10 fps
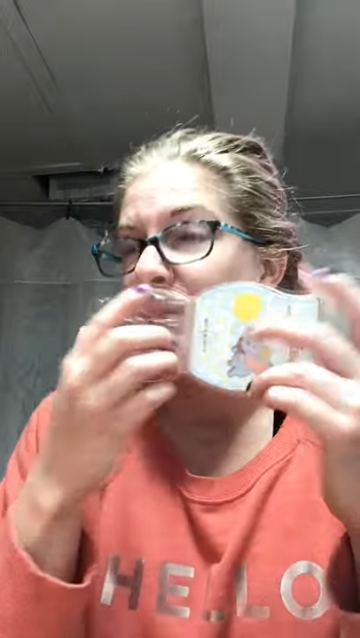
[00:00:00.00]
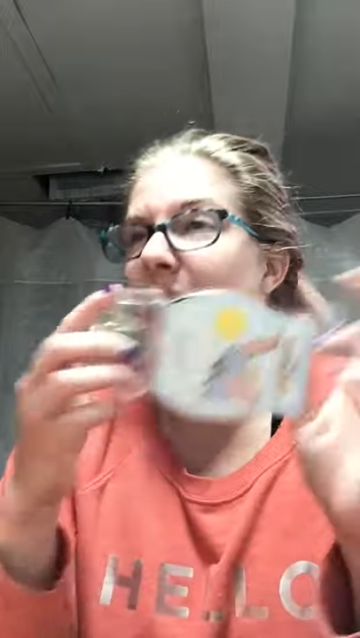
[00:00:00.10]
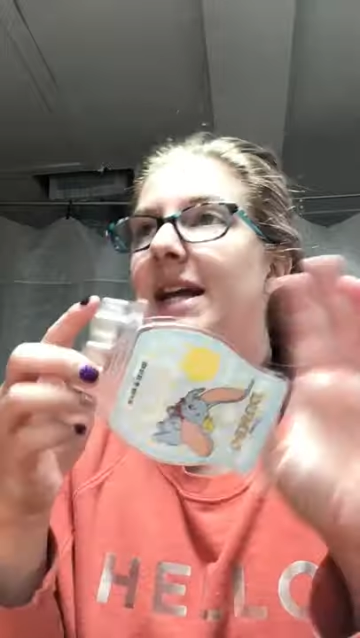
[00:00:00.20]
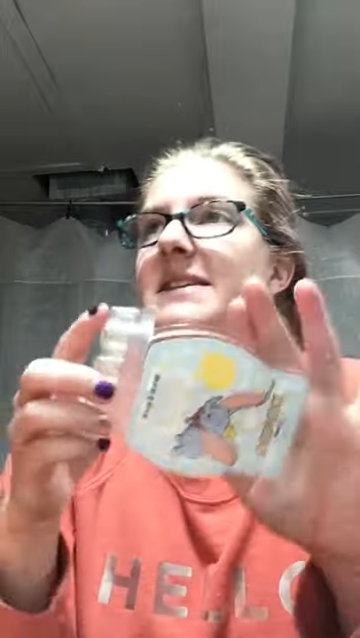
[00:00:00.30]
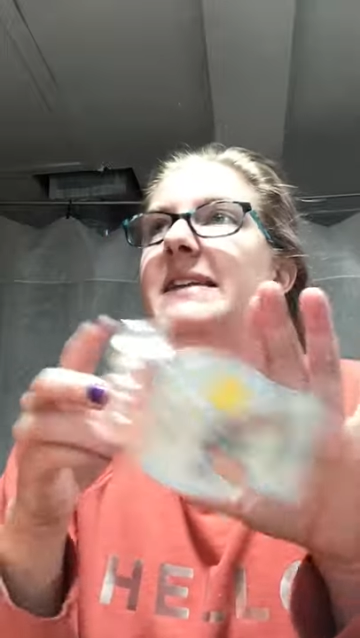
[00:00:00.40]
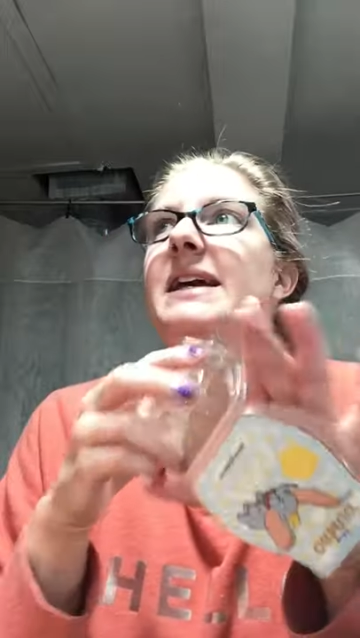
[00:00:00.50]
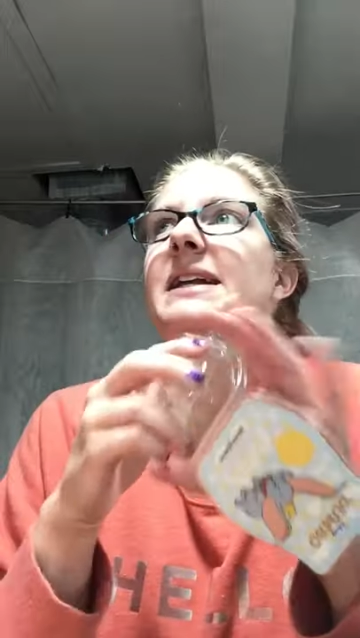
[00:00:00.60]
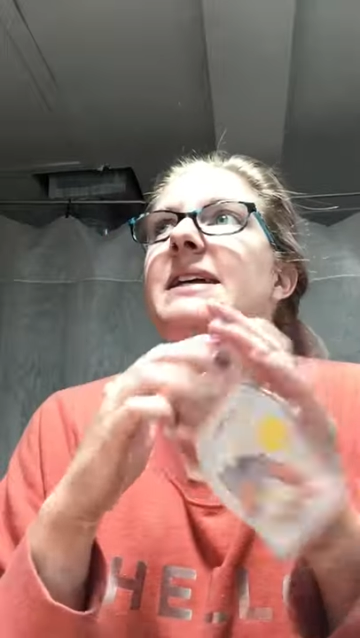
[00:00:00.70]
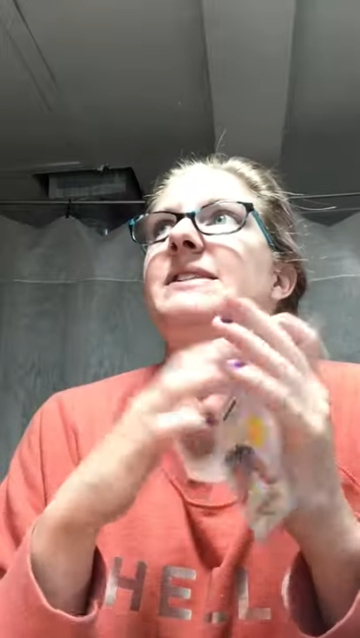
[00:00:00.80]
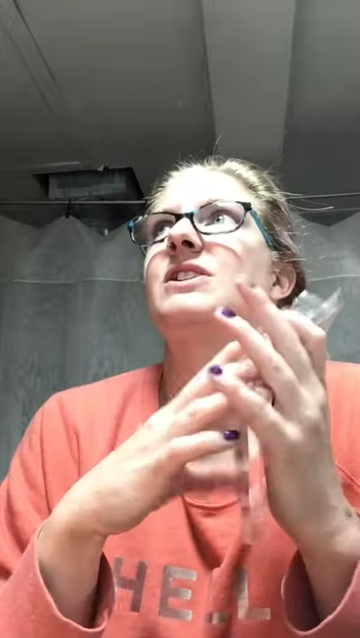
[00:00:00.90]
like I said,
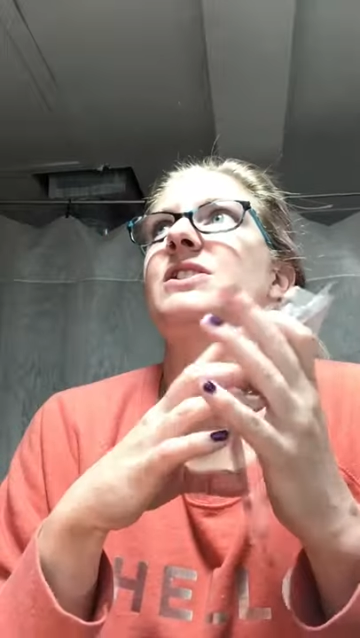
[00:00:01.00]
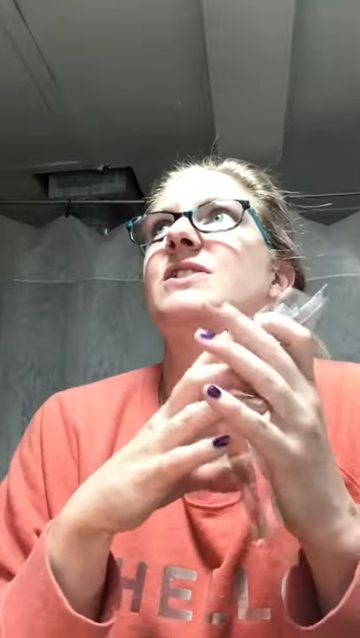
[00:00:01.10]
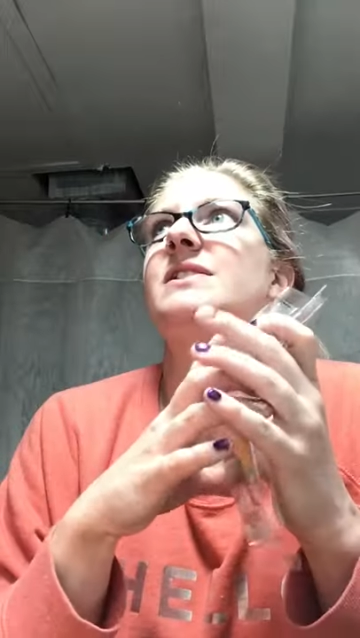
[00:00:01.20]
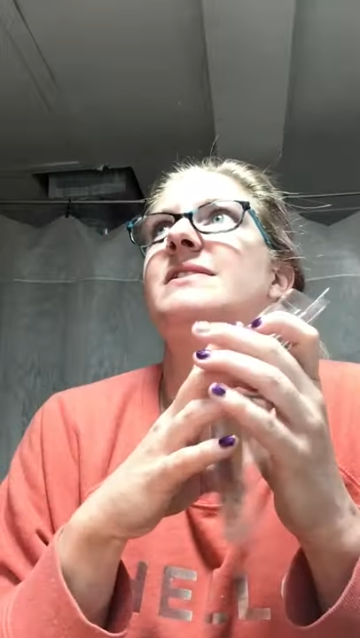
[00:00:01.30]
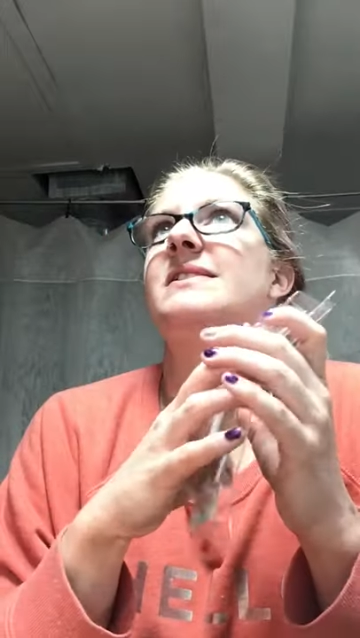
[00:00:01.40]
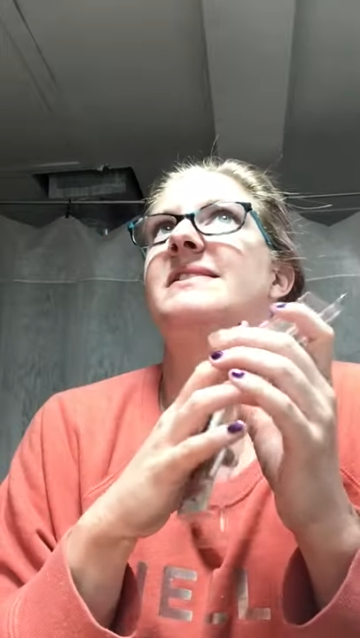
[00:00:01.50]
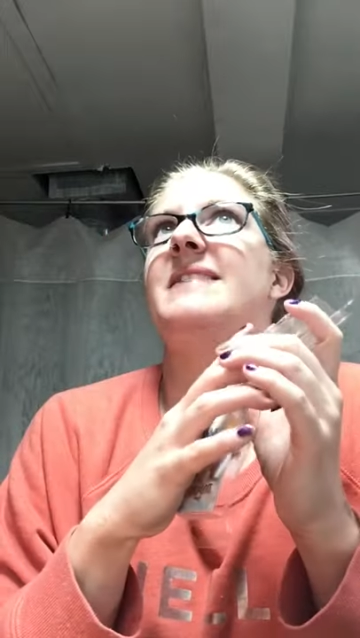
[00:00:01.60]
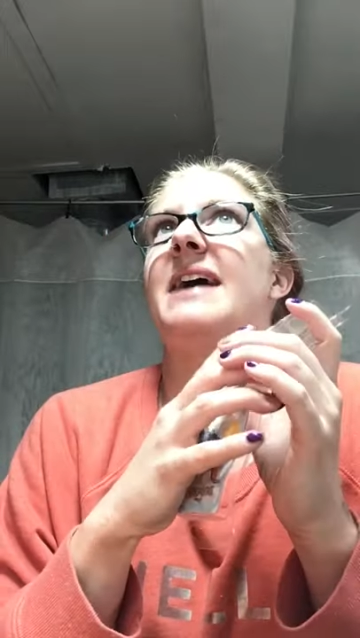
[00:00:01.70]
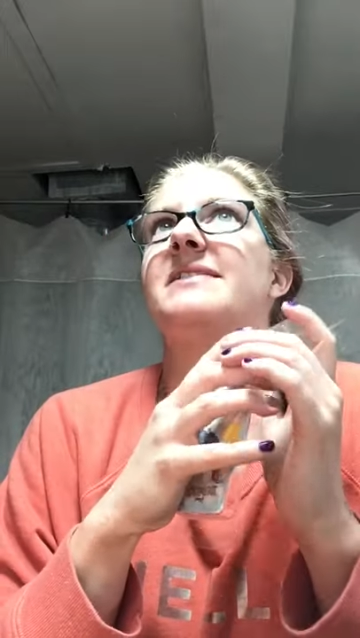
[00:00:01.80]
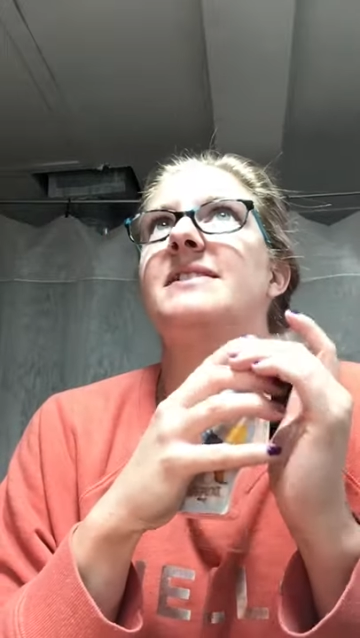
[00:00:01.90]
it's just, it's a
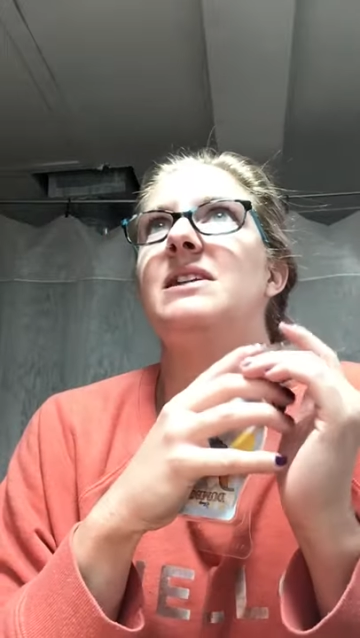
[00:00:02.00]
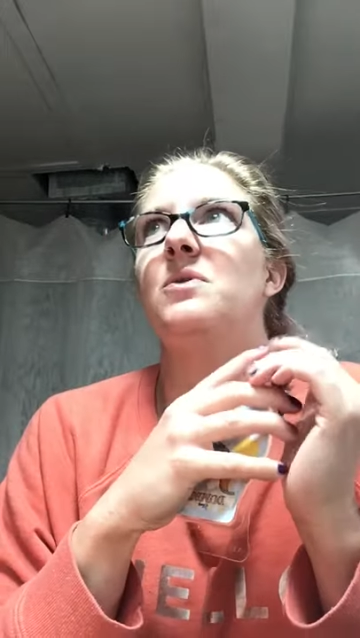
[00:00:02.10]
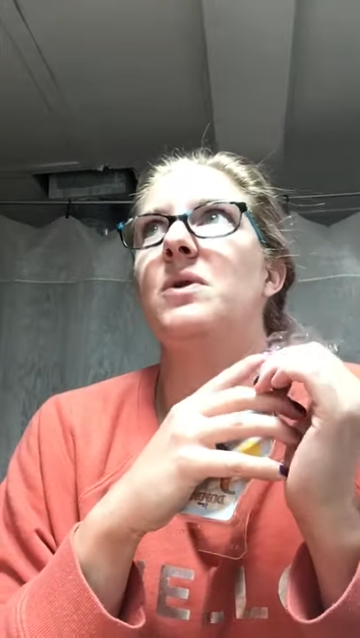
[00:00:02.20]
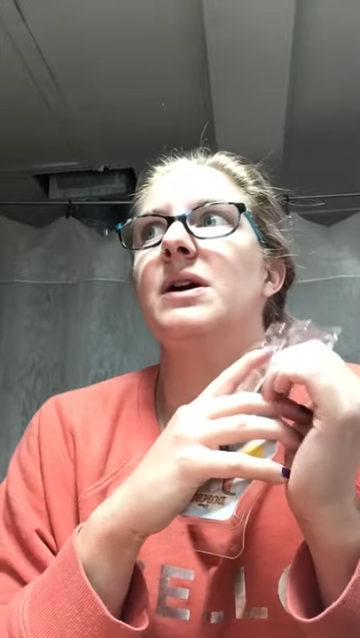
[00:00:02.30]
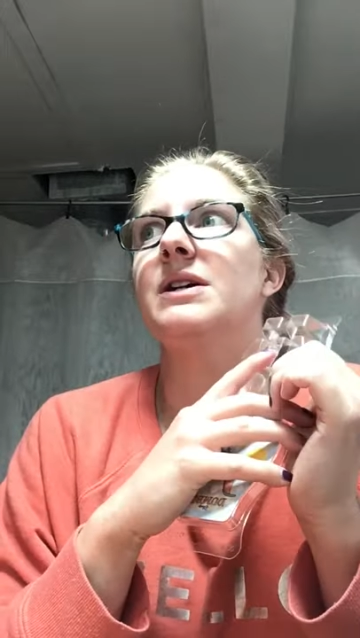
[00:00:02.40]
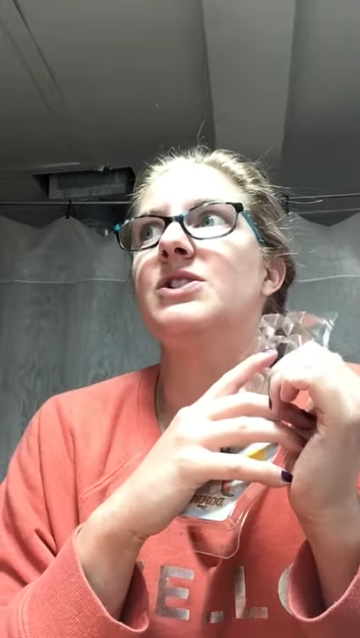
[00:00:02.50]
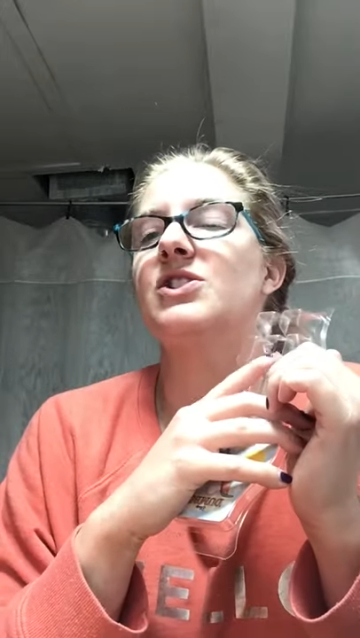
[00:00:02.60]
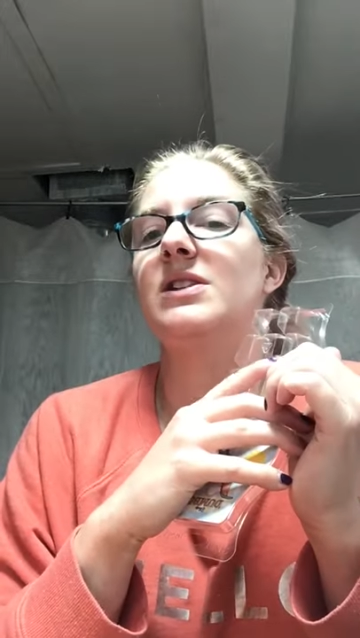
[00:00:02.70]
zesty orange,